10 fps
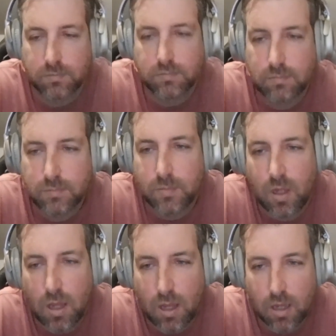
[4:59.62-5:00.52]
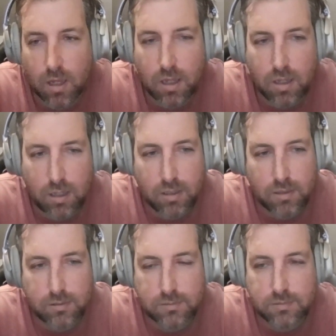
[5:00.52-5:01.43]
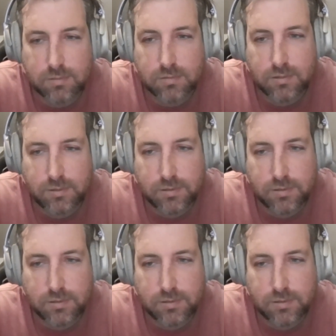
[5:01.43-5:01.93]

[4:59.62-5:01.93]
kind of gets there?